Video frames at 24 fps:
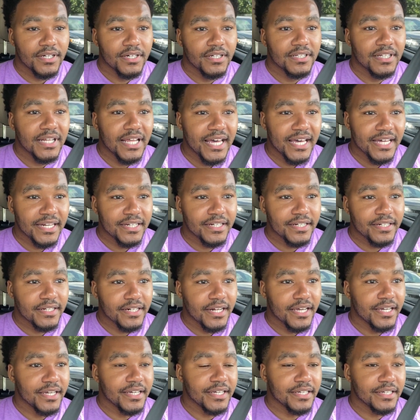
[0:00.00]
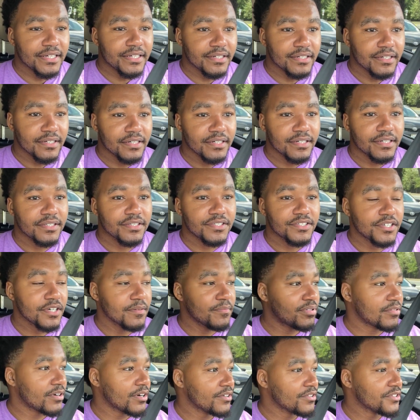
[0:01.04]
let a
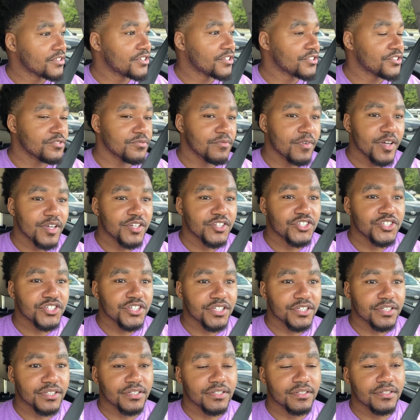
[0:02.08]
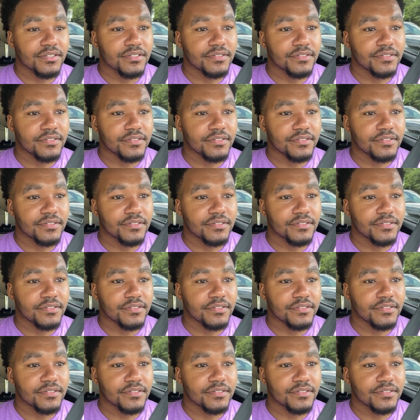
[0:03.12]
temporary situation